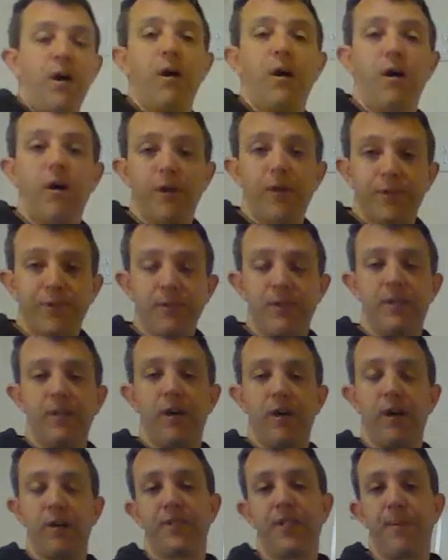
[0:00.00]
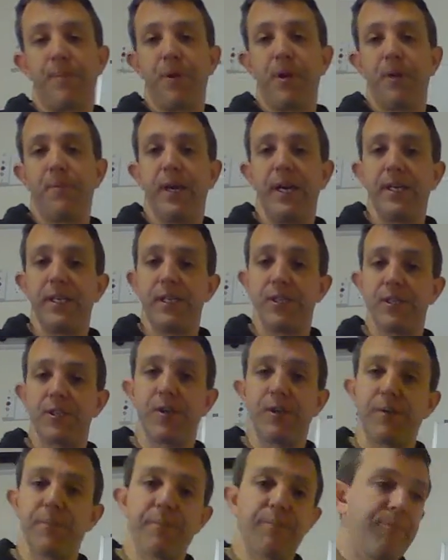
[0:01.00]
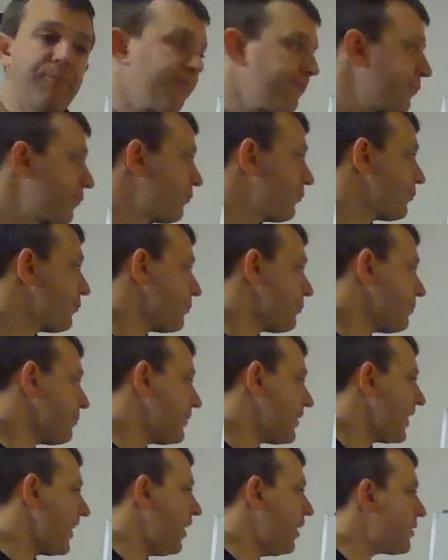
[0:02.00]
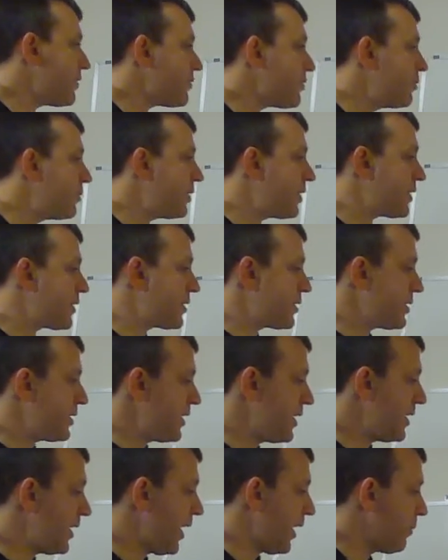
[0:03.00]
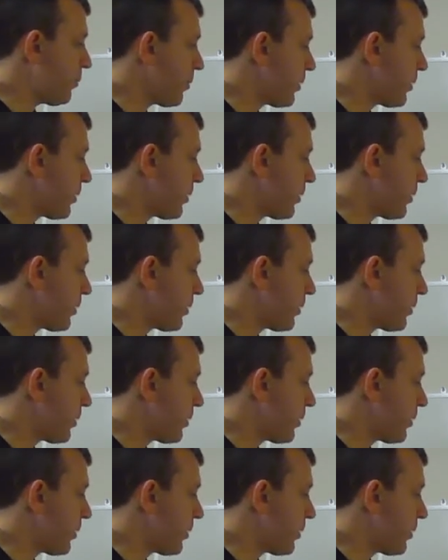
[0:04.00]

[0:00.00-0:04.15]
All three, all separated by addition. And so you can see I